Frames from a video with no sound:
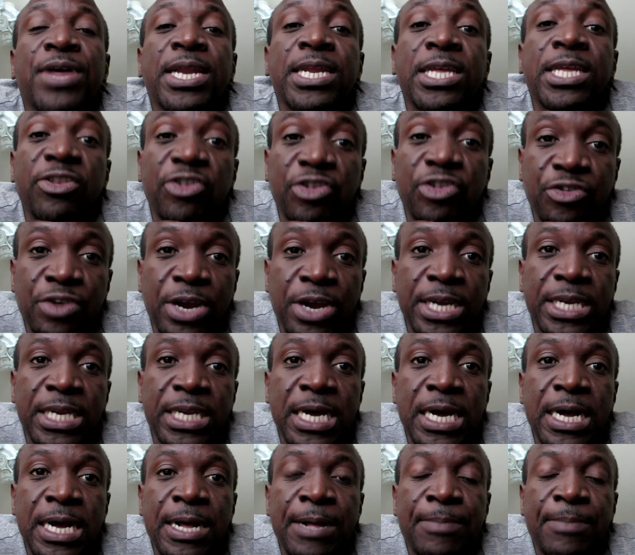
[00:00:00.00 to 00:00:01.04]
an
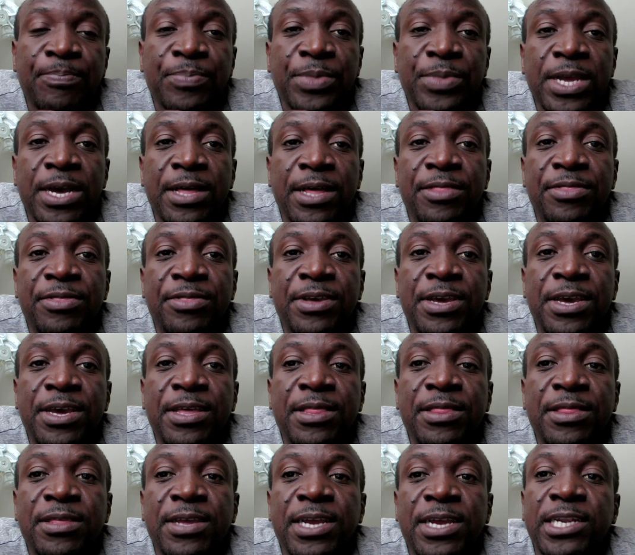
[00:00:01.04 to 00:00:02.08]
instructor, and
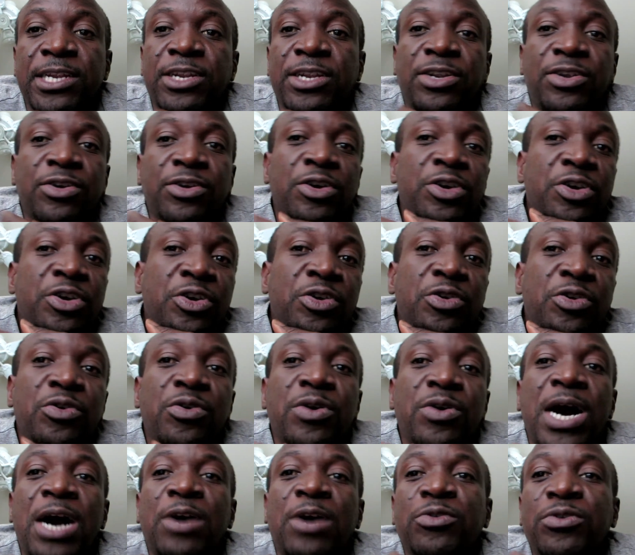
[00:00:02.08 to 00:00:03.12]
then they show
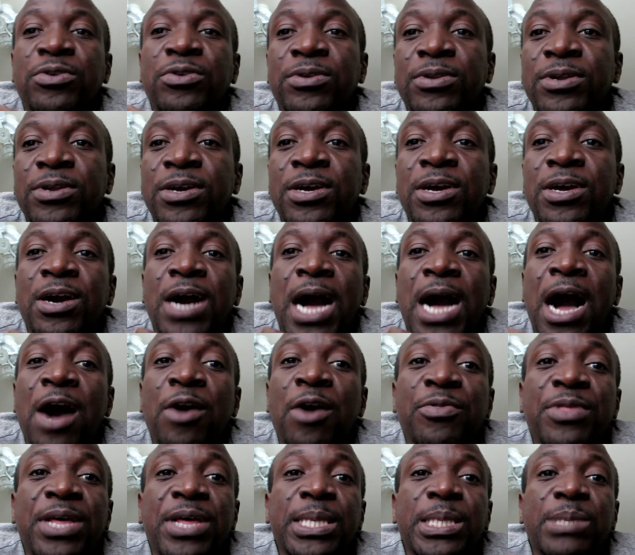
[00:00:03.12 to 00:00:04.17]
you how
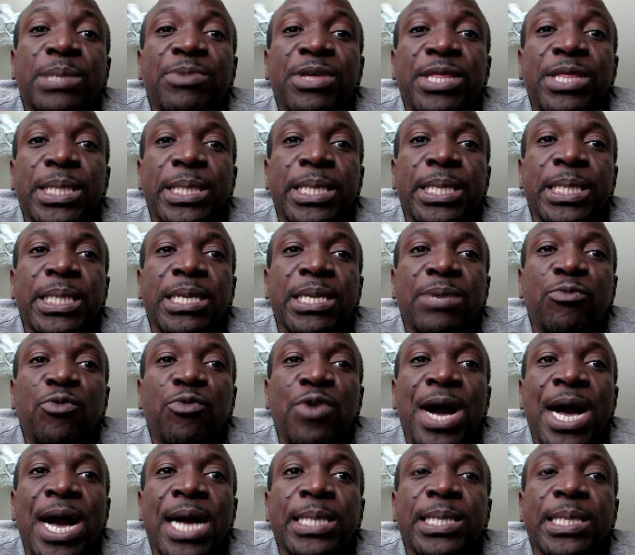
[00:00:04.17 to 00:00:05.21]
how the Smith system
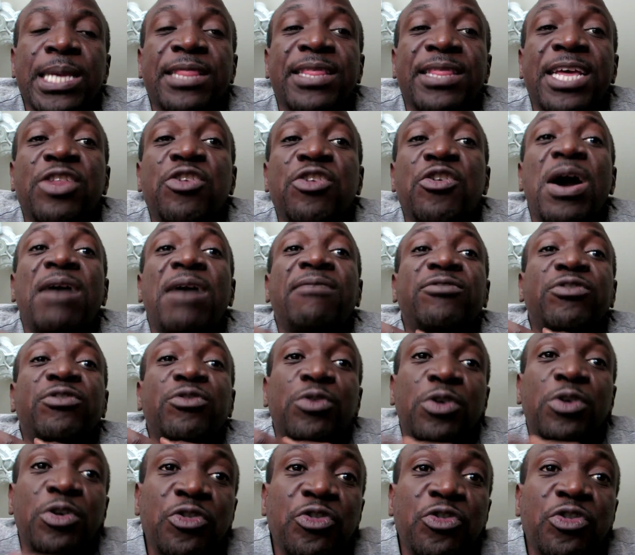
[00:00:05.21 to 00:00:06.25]
works, and then you have
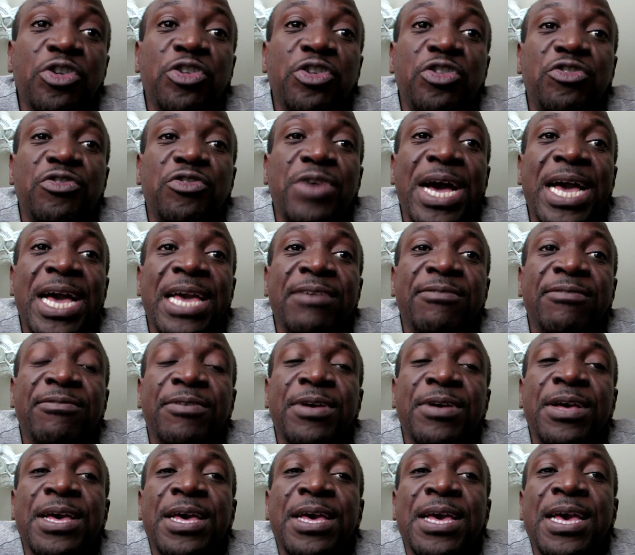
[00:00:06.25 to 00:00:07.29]
to also drive
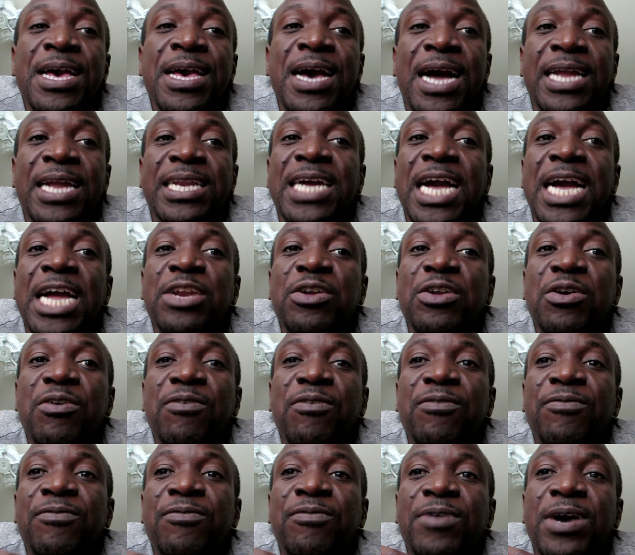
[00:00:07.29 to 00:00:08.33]
and kind
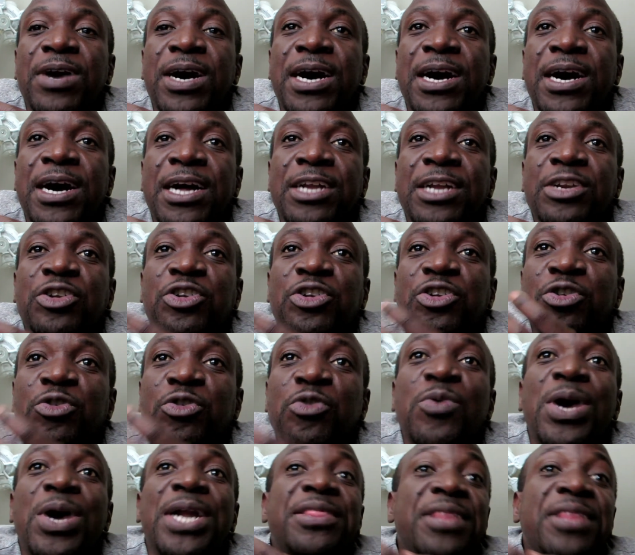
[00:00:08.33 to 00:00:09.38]
of uh,
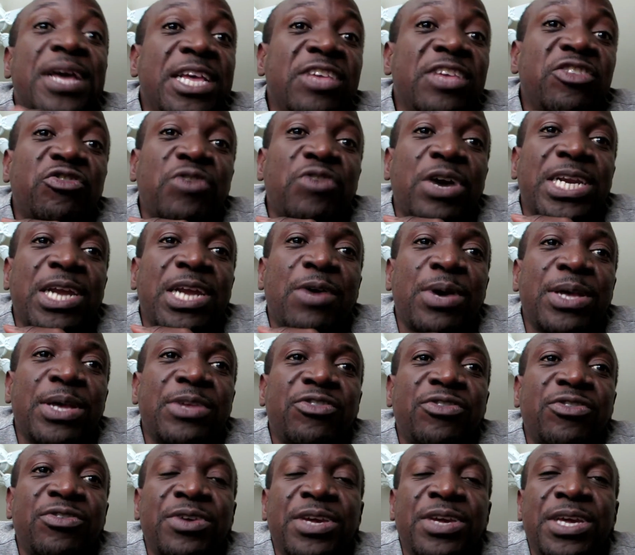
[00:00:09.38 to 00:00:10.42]
do what the instructor
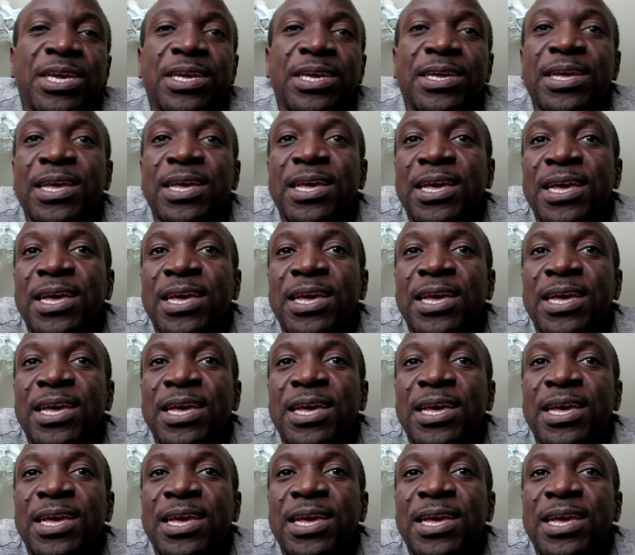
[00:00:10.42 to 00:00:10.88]
was doing.